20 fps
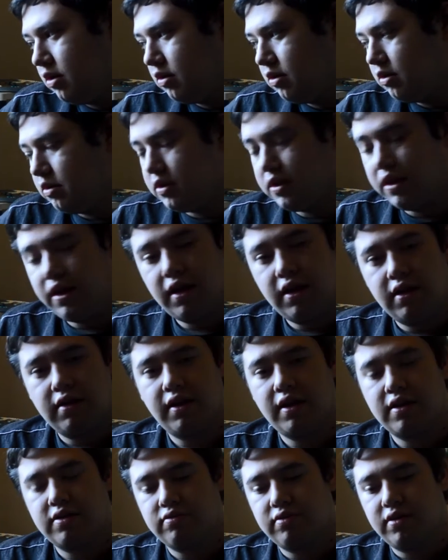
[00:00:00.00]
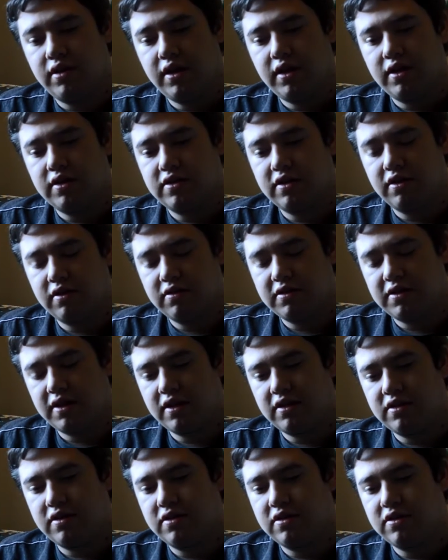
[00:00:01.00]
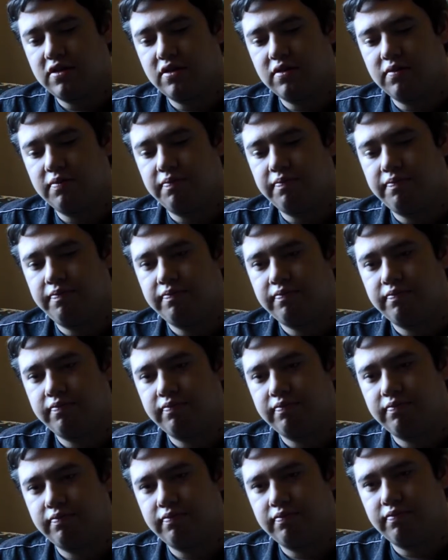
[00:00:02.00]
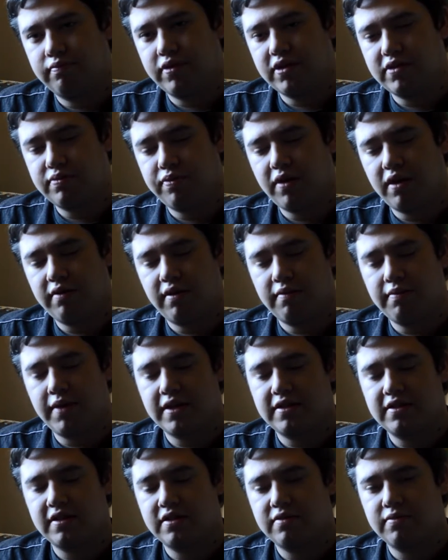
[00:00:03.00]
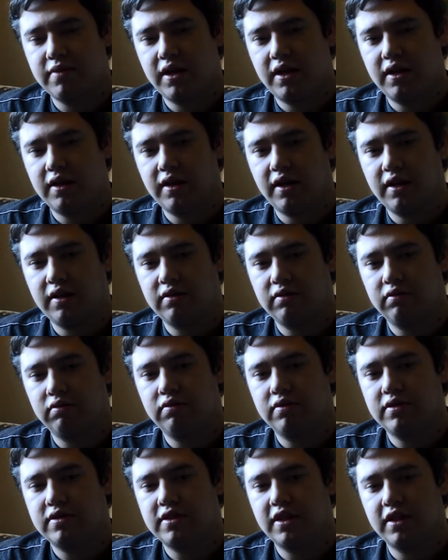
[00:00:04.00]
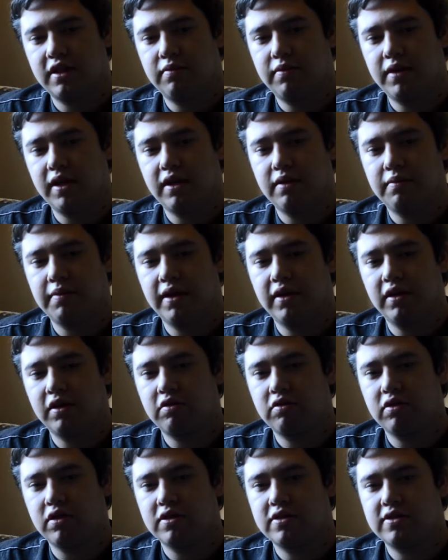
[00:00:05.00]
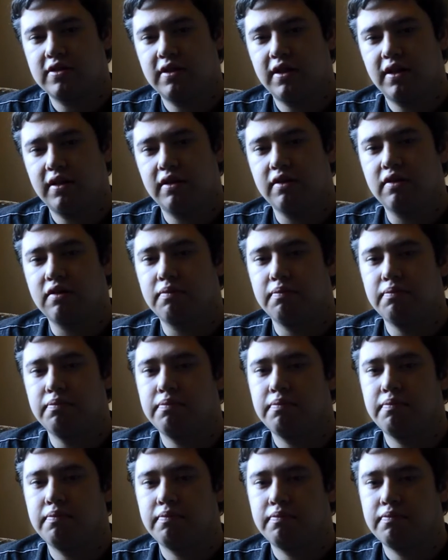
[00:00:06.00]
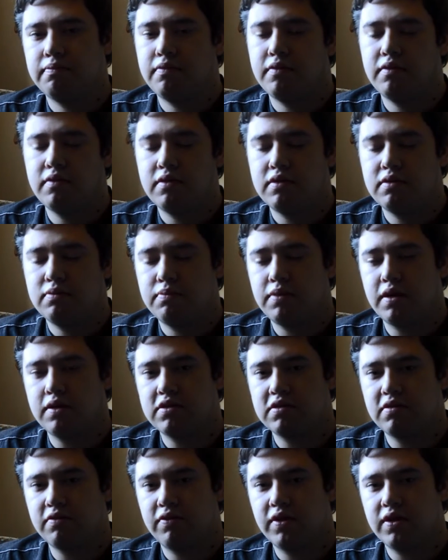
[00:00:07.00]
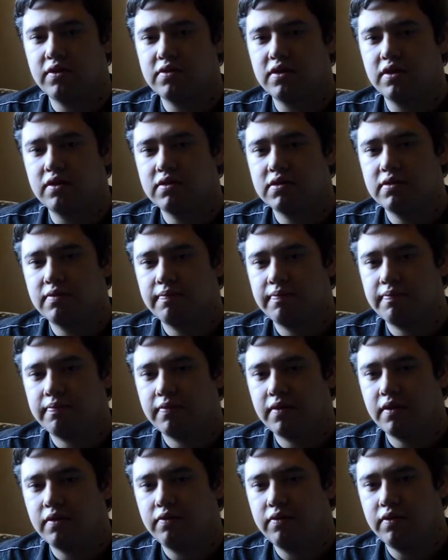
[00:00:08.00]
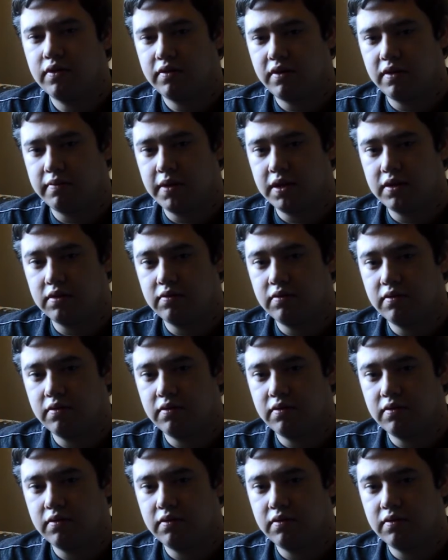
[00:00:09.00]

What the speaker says: So yeah, that's really it. So send some just private message me and I'll send you my email across, and then you can post some photos for your model